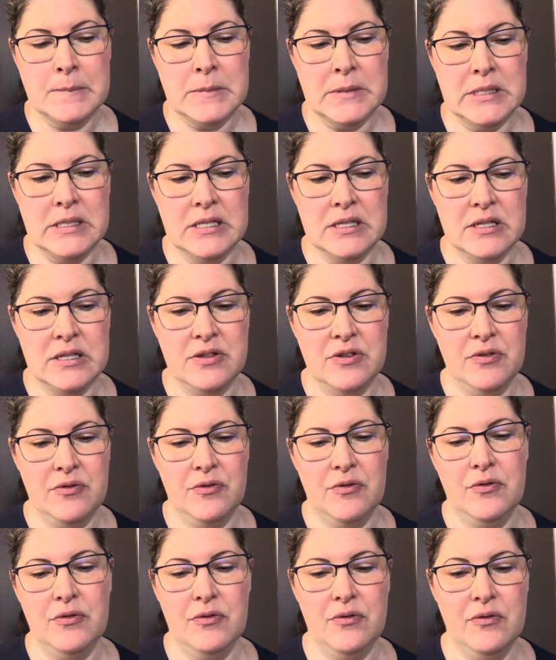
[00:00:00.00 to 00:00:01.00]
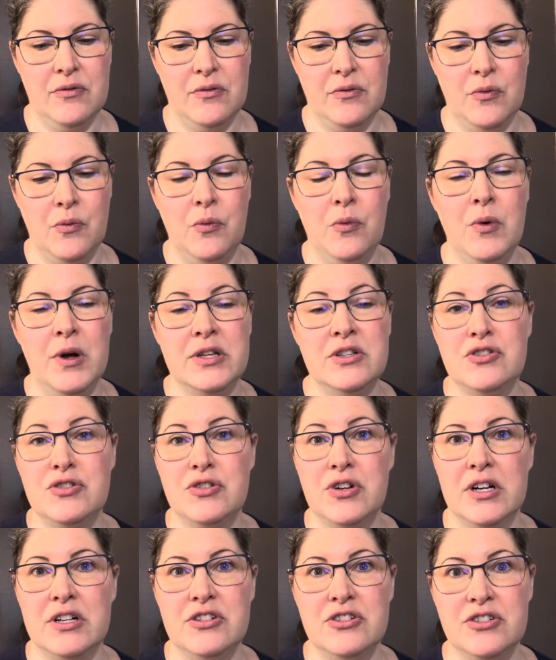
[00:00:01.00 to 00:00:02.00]
is one
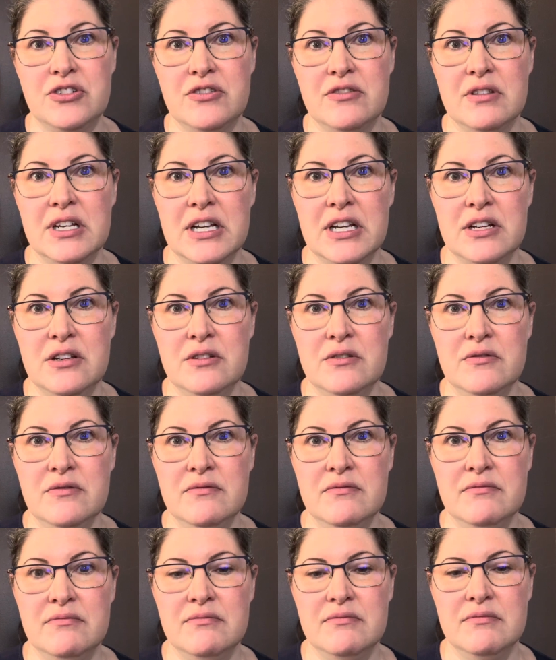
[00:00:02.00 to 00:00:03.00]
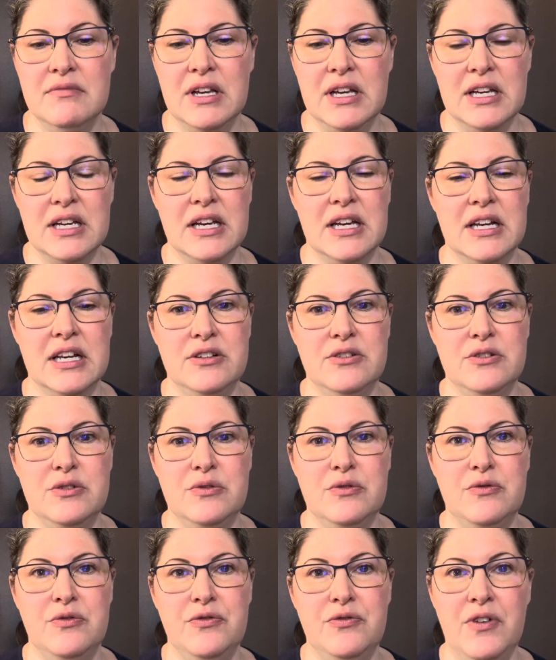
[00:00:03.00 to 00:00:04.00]
stretch that I do, and I
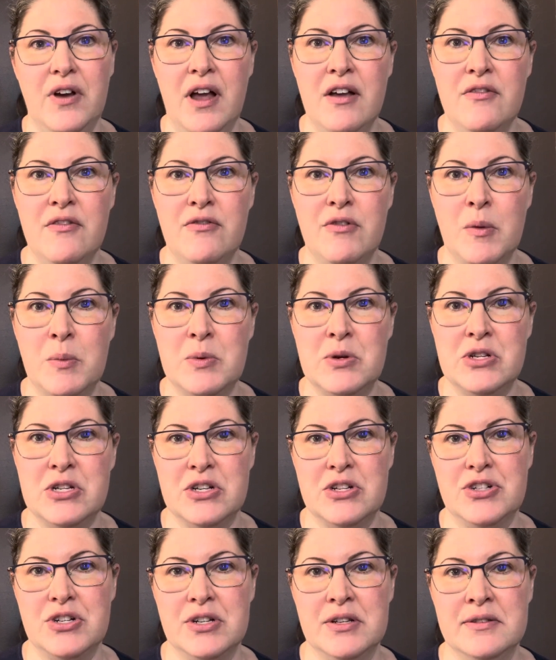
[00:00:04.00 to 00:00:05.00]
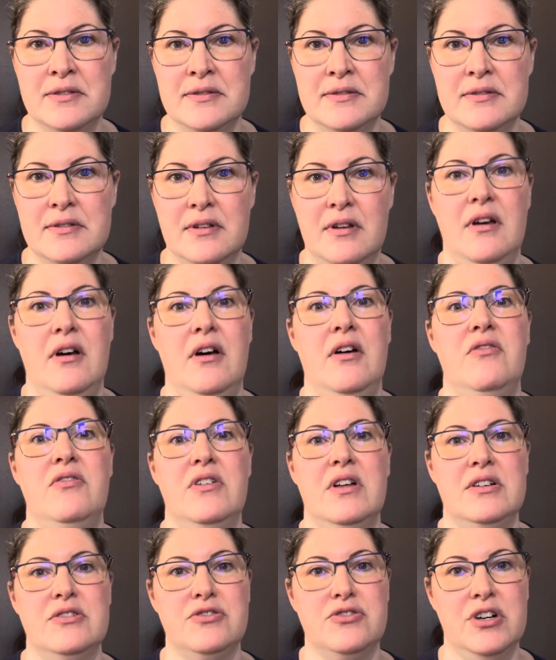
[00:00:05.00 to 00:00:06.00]
do 5 repetitions of
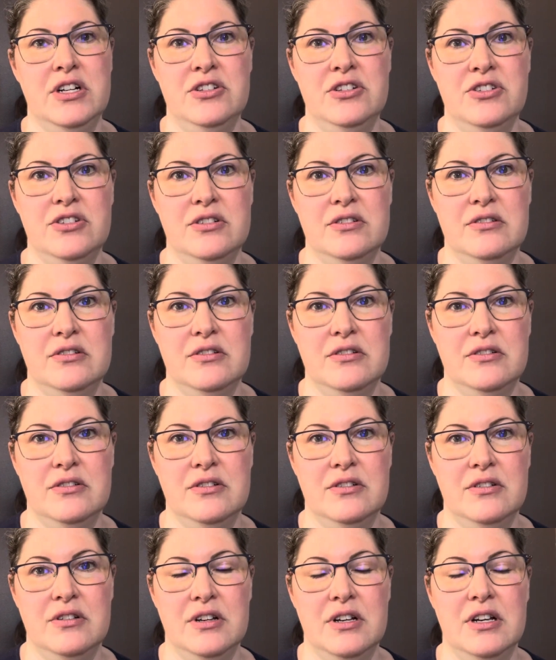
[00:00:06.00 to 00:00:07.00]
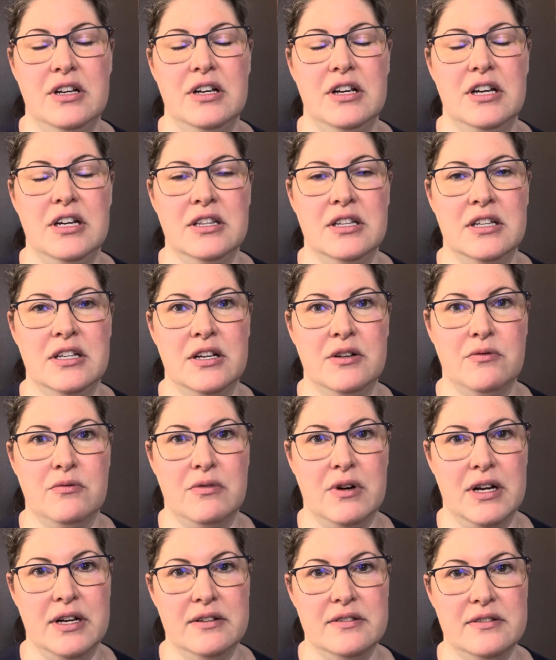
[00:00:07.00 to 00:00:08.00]
that stretch, and then I
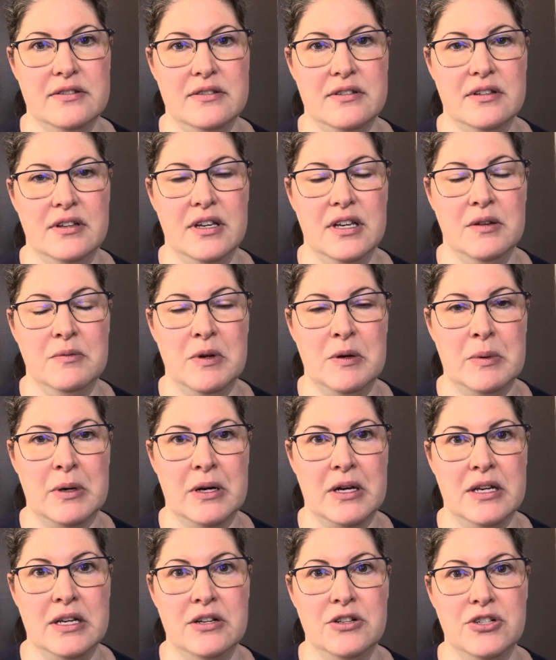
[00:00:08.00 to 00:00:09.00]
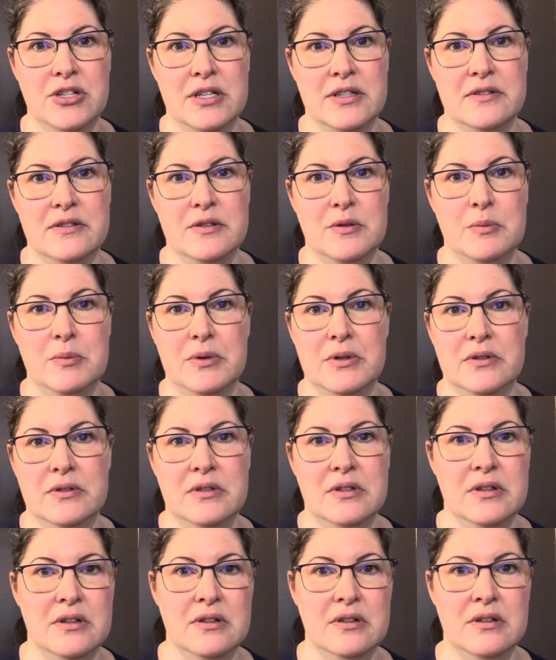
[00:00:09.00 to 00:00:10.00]
rest and give my body a chance to
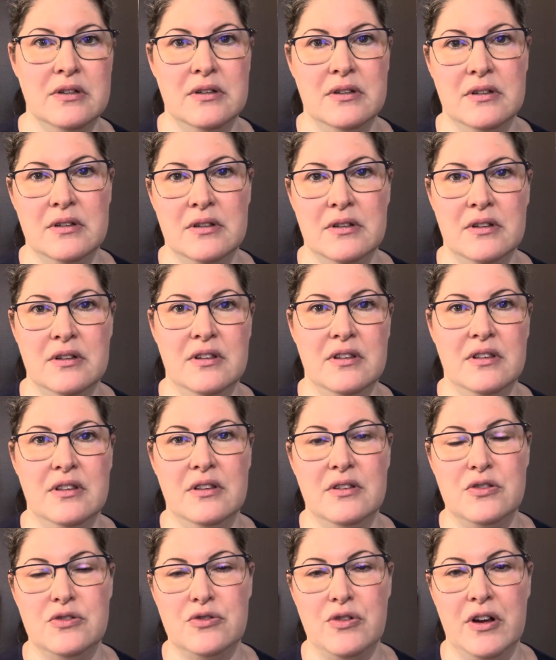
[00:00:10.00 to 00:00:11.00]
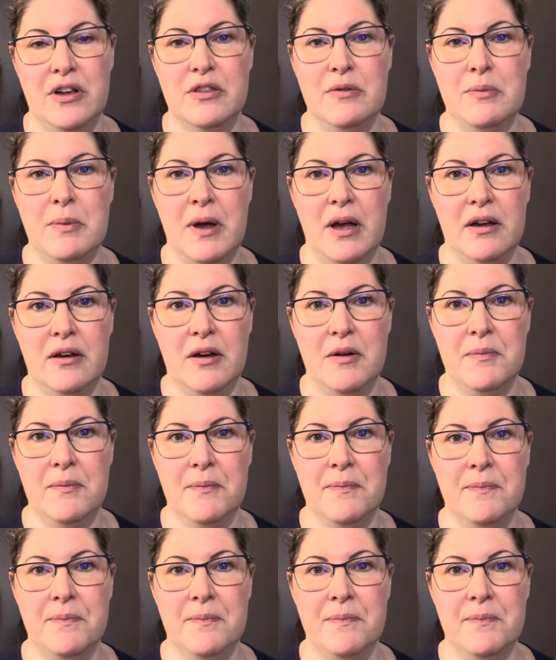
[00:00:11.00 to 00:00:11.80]
build the strength back up.